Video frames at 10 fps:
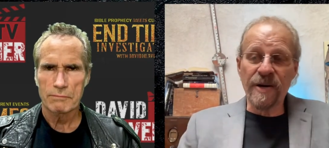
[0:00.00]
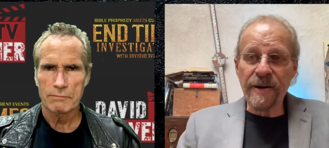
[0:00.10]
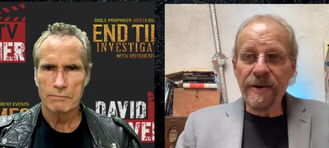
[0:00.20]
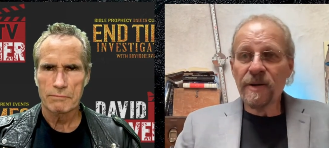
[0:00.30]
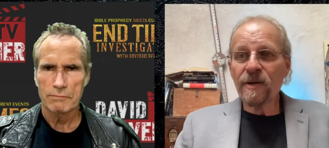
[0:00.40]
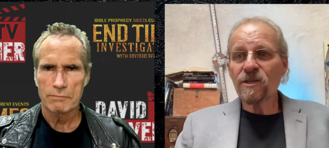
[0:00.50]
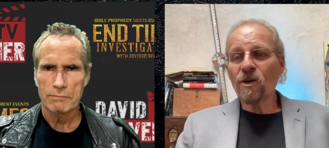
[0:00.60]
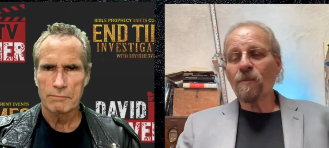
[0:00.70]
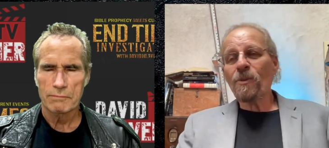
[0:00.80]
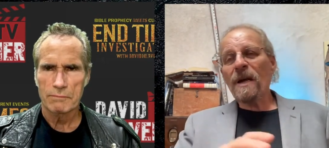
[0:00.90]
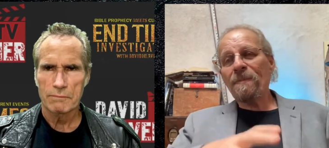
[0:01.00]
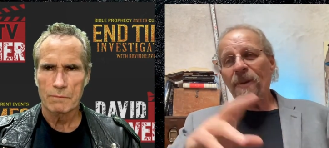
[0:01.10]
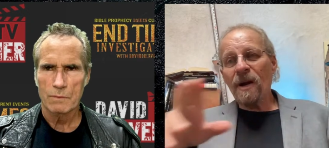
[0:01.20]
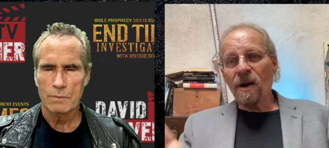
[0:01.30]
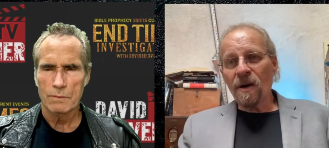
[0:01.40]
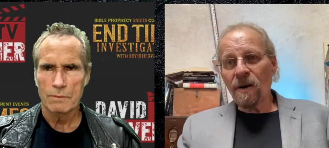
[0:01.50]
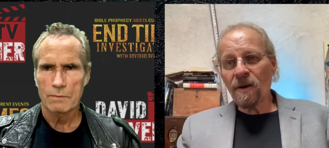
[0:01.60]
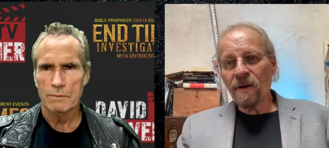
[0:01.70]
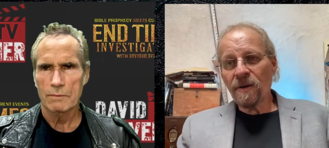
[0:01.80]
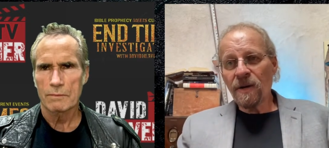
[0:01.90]
Speaker 1: chair. So Brett
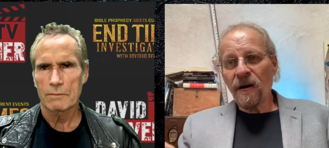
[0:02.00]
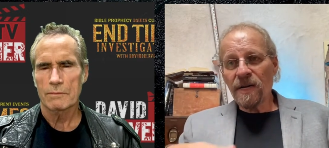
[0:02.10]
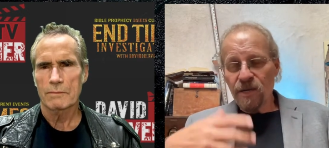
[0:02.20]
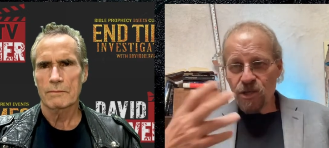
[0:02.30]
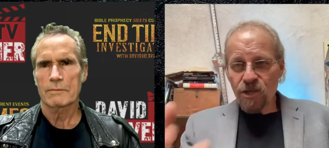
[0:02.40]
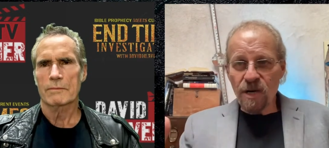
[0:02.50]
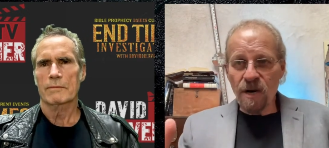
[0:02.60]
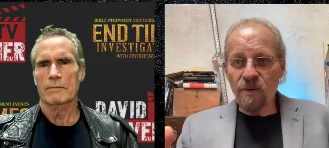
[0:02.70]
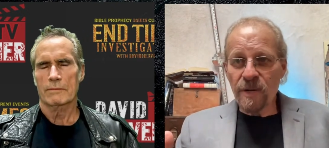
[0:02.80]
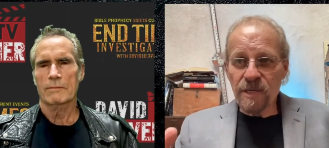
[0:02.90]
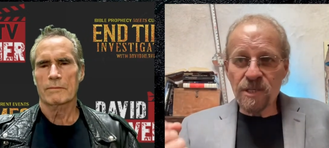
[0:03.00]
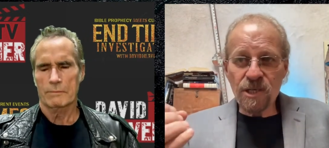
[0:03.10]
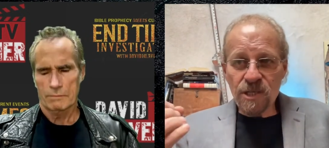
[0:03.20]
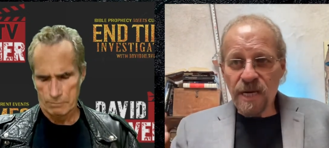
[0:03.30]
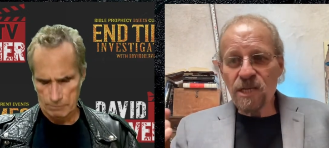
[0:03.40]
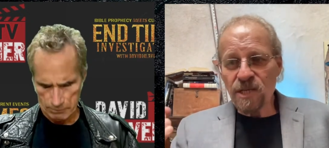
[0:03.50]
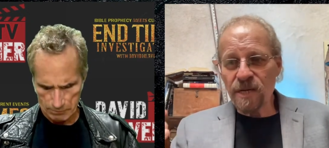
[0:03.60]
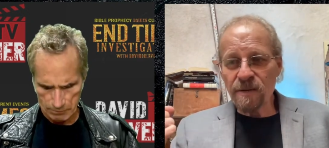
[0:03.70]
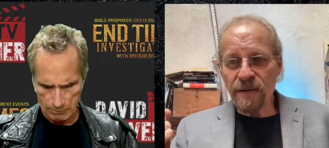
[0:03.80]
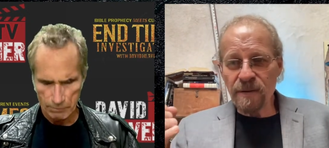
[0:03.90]
Baer on his show is
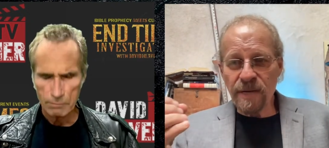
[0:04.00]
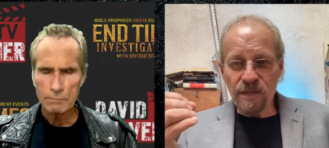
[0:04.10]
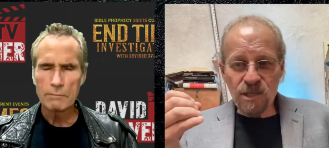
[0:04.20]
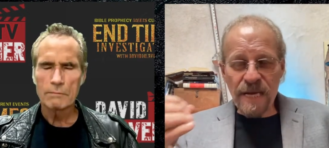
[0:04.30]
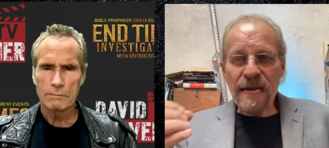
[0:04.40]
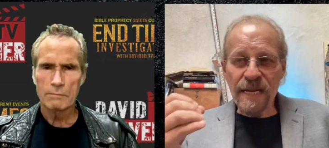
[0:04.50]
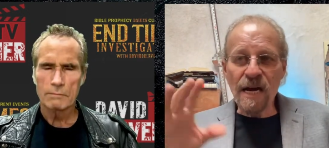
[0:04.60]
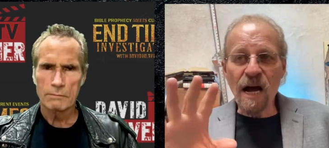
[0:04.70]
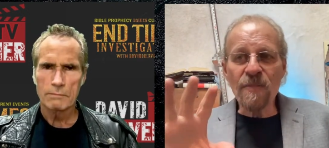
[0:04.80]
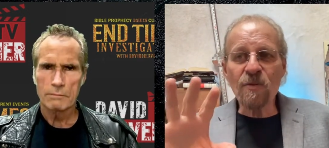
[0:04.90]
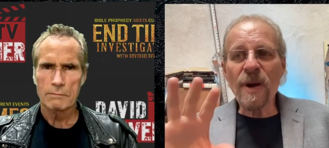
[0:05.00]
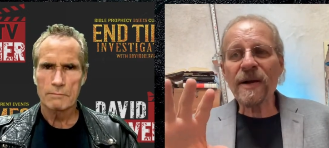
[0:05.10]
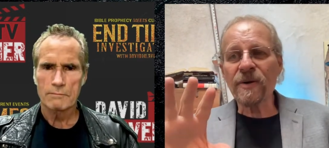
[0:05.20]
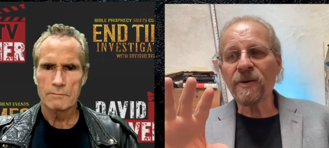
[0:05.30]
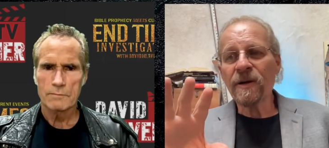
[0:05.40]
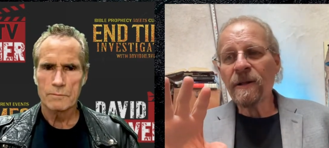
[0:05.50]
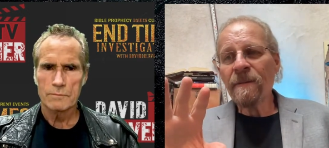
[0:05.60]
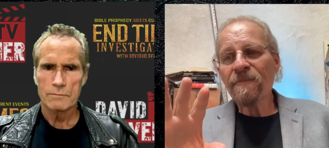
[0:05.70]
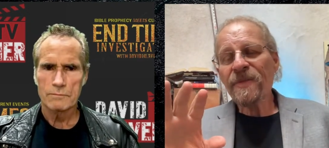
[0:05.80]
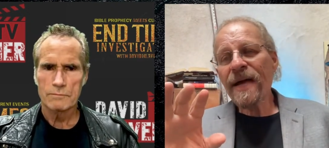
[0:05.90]
discussing and stating on the record
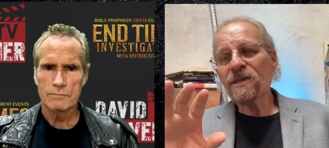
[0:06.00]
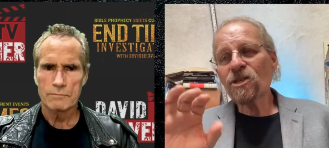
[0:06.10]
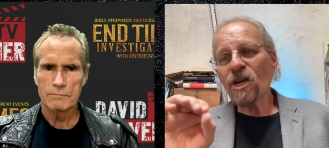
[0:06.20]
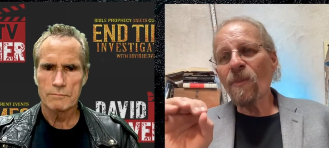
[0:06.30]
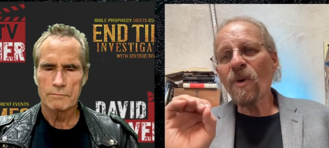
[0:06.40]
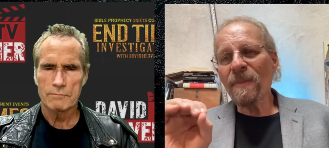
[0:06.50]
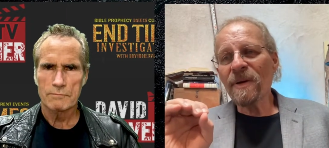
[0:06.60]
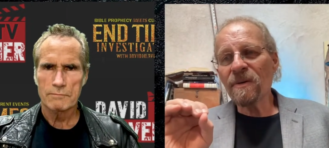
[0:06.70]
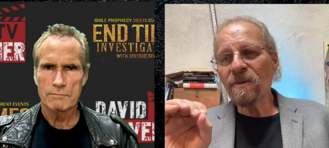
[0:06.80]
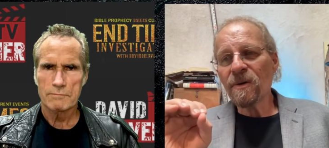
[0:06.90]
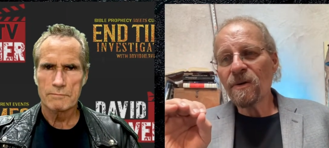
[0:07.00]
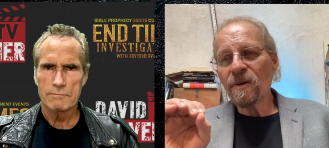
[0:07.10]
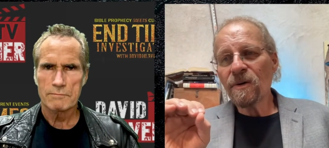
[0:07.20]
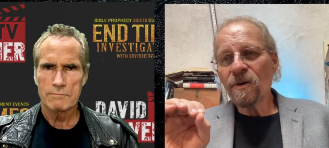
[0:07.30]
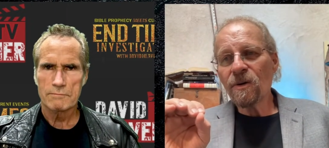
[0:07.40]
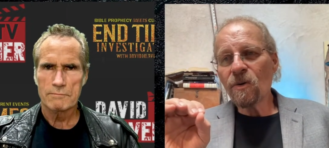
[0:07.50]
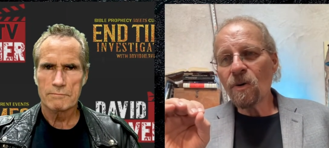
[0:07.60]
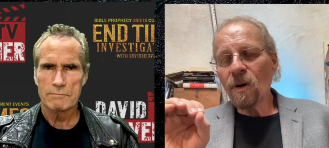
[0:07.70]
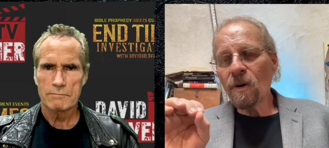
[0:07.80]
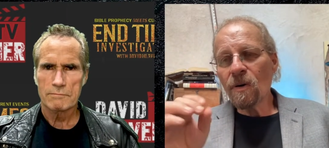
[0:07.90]
that some women
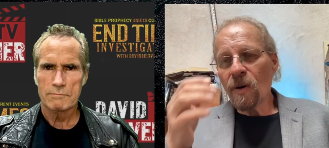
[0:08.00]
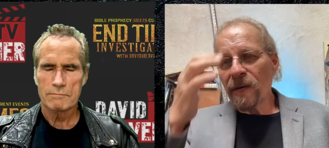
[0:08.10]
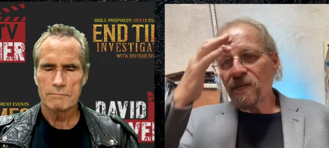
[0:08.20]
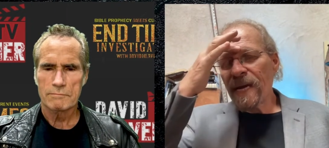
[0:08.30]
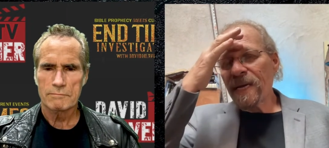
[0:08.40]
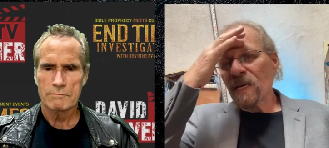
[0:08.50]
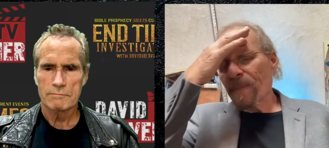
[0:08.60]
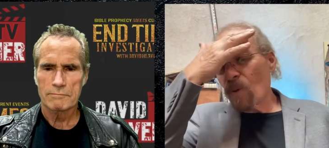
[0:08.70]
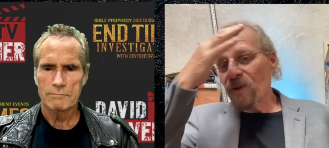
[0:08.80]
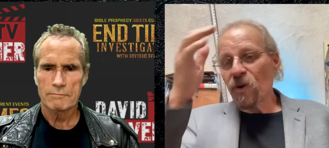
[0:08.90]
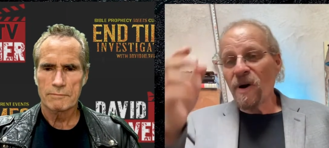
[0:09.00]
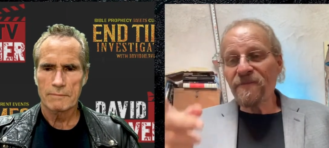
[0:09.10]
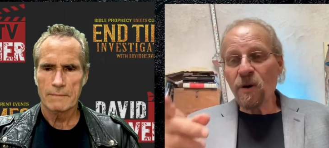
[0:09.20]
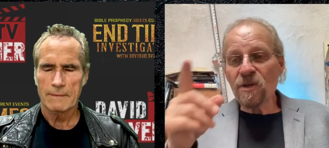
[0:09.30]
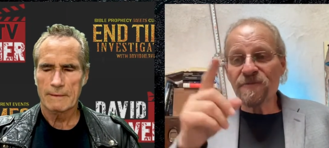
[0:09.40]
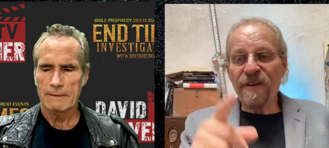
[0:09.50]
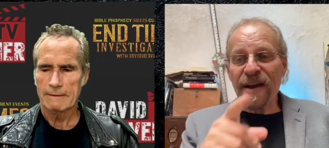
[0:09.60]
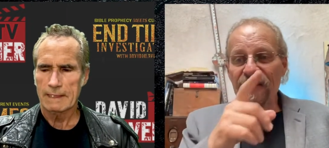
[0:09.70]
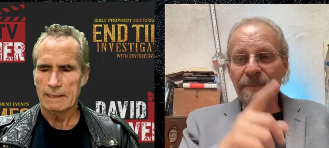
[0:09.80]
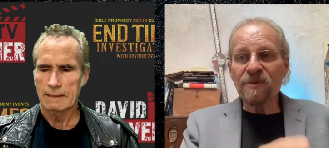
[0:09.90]
who are taken aboard UFOs
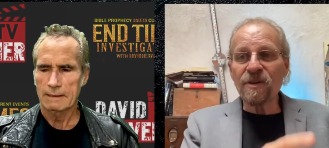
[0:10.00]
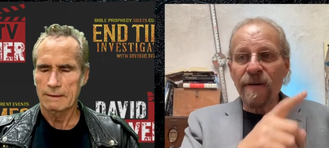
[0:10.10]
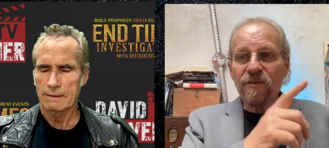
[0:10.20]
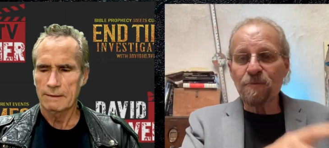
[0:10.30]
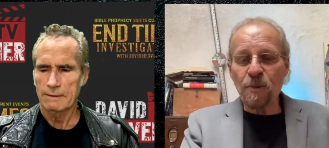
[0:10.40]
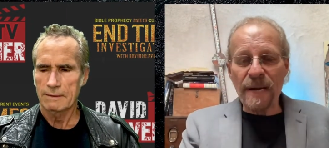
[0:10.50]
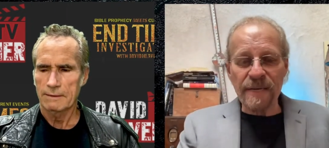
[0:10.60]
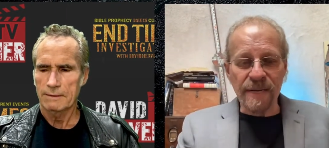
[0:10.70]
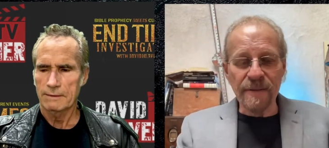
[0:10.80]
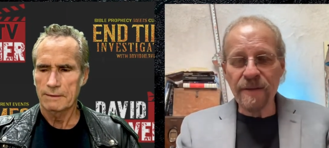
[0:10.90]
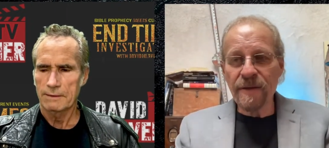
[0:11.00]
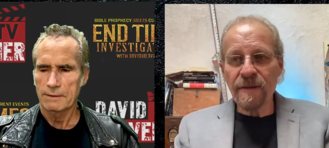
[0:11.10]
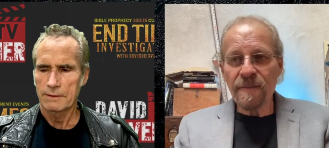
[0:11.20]
find themselves pregnant.